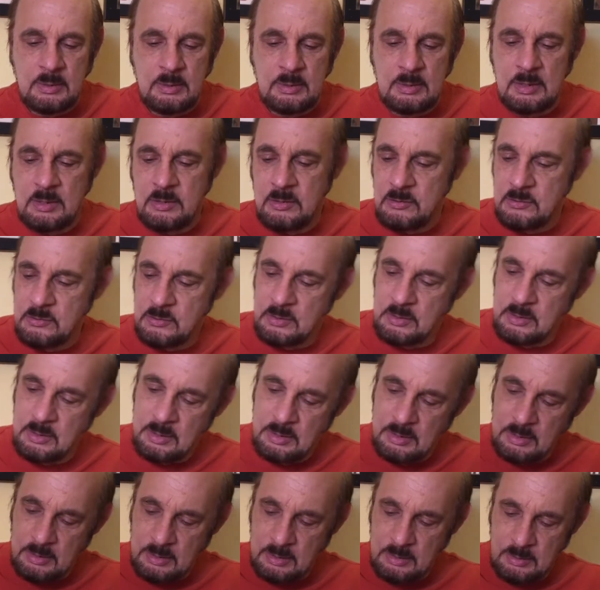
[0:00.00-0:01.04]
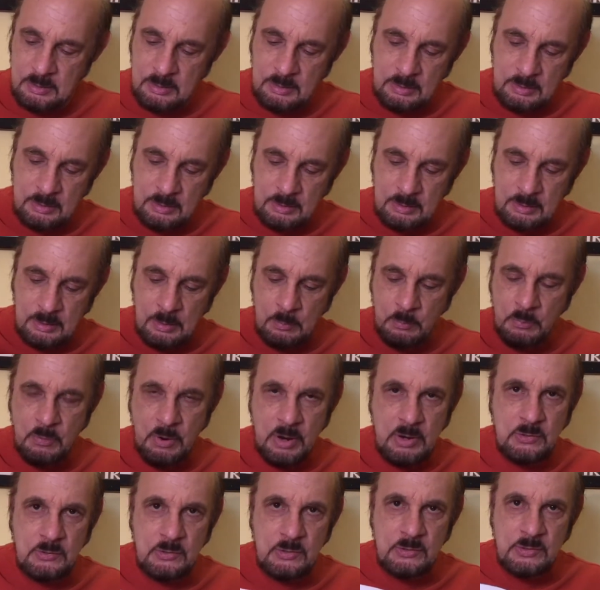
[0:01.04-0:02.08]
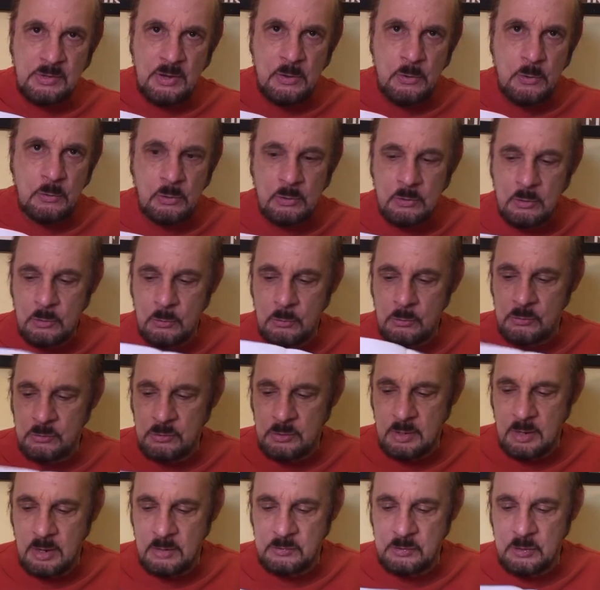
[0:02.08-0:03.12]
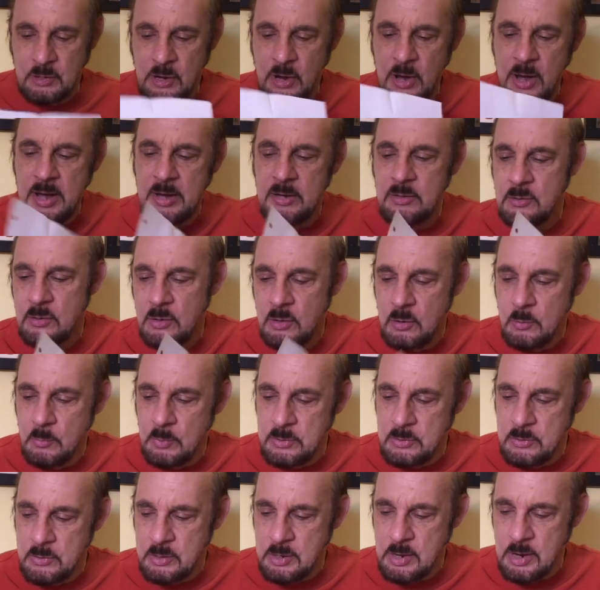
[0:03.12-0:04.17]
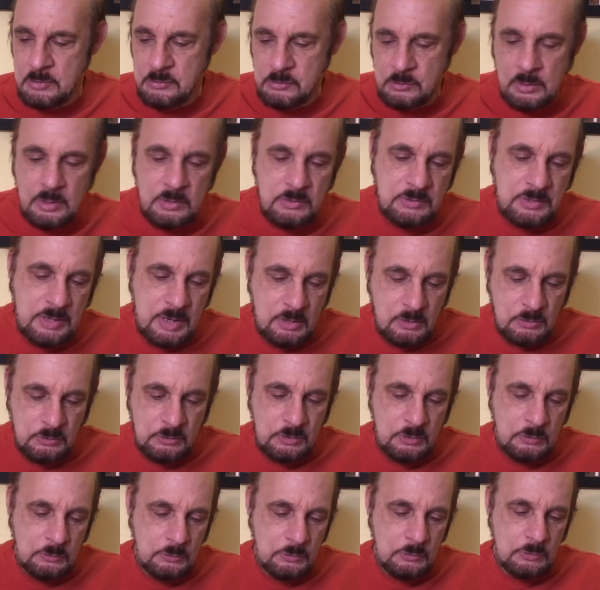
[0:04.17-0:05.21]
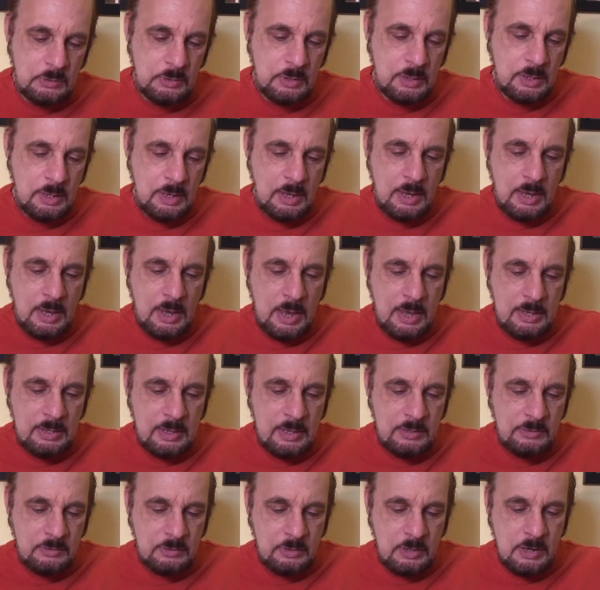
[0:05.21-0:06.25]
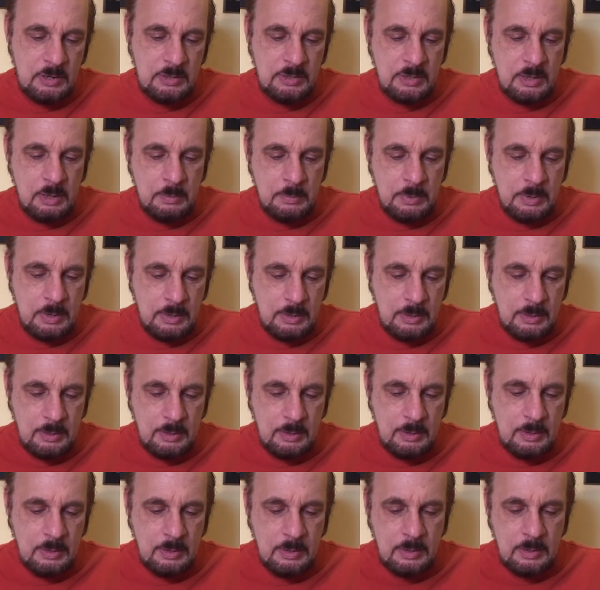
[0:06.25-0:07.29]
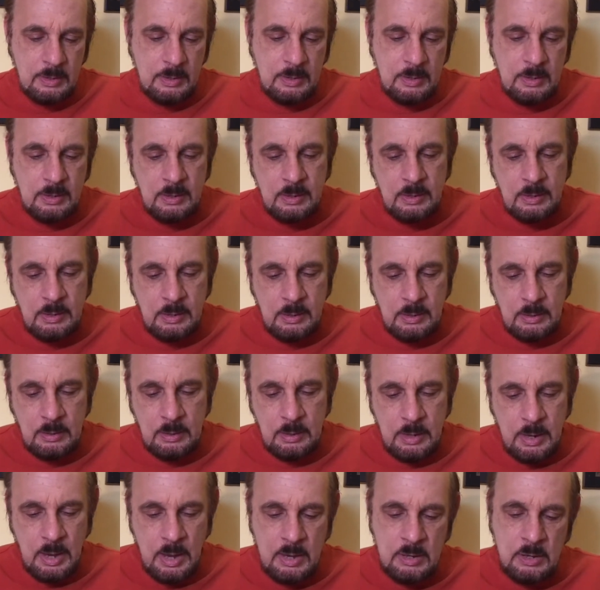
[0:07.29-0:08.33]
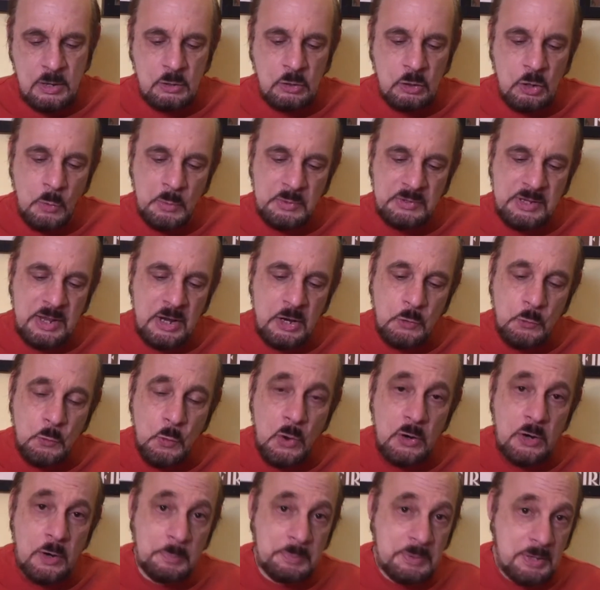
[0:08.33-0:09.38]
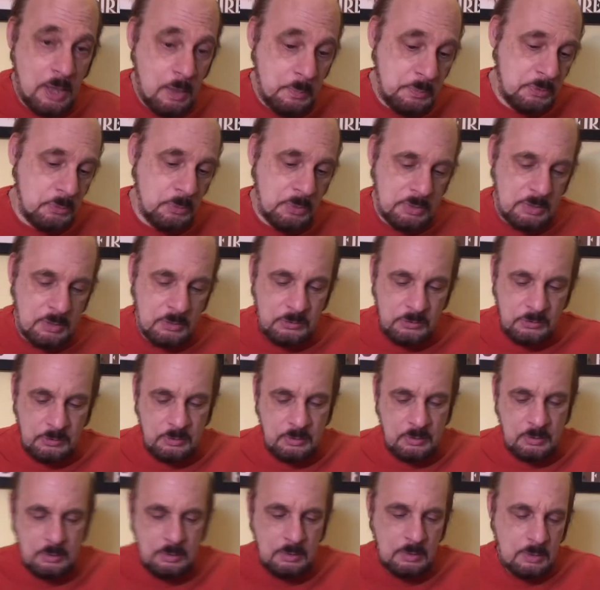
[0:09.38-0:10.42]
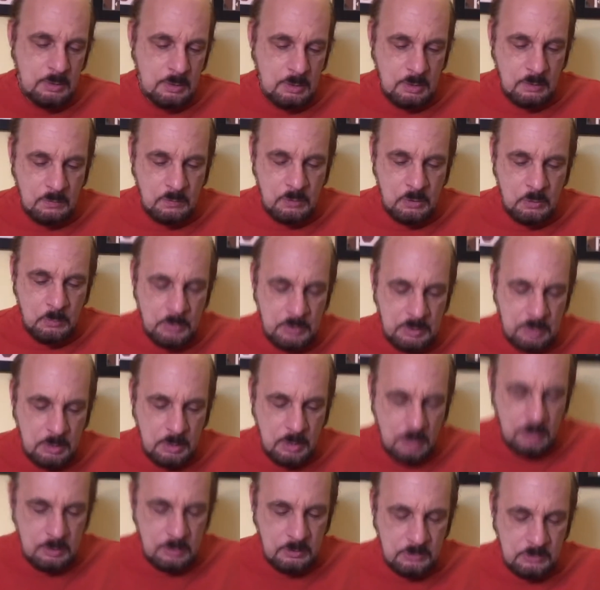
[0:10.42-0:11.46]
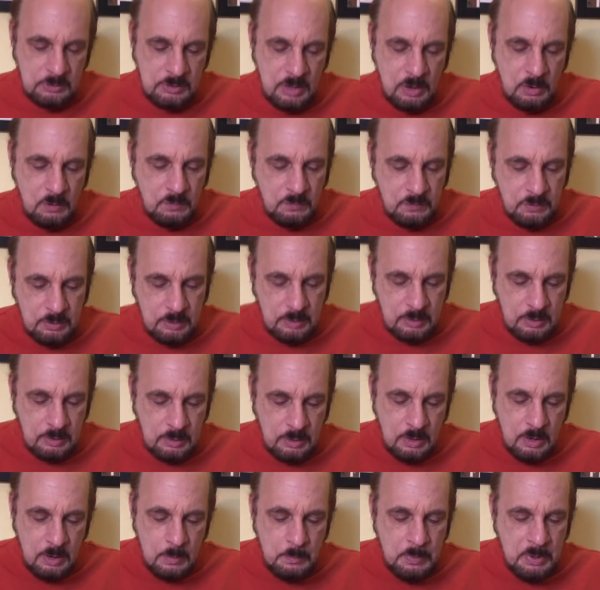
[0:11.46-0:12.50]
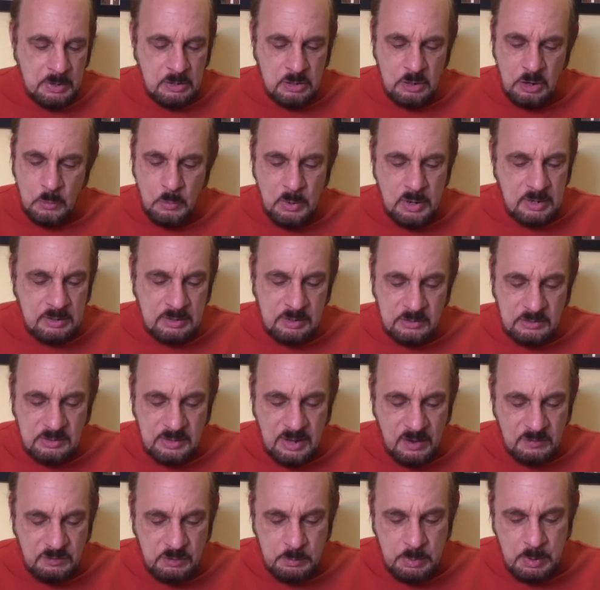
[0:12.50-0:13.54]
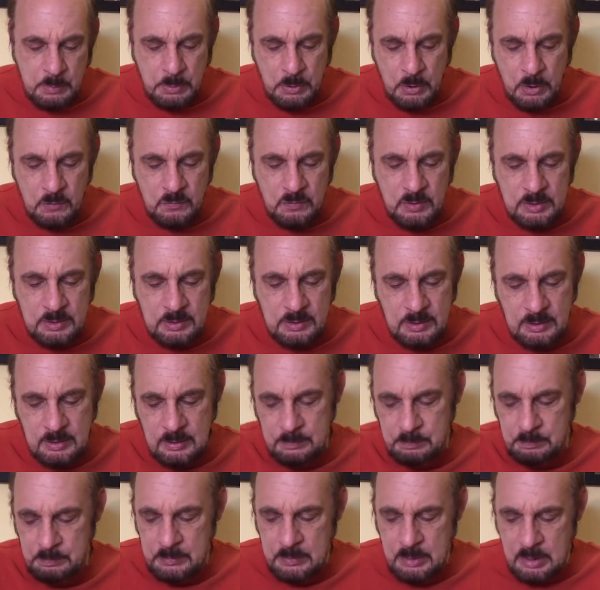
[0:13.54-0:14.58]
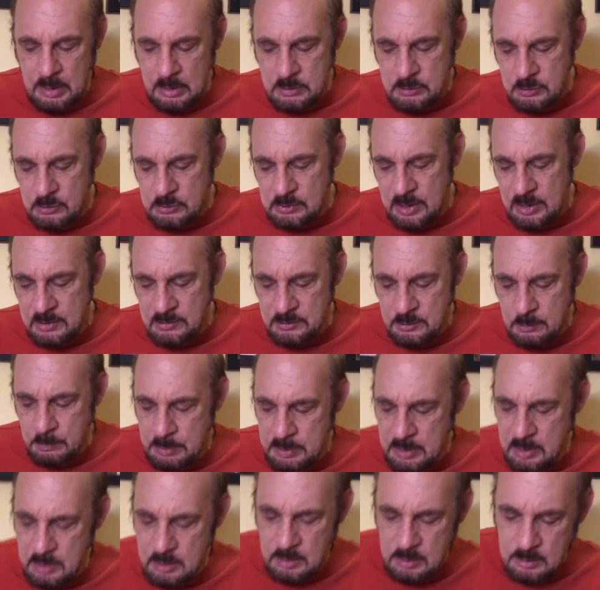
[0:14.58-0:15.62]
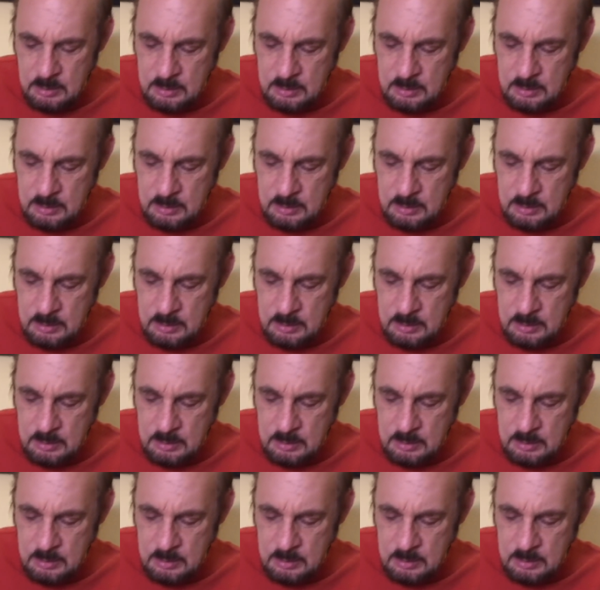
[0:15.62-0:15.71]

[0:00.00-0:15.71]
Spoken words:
these impressions that you can use as a guide when you cut. So let's take a scissors, and let's cut them. Okay, and you can always get a grown-up to help you with this if you don't want to cut it yourself. But you know what? It doesn't have to be perfect. It just has to be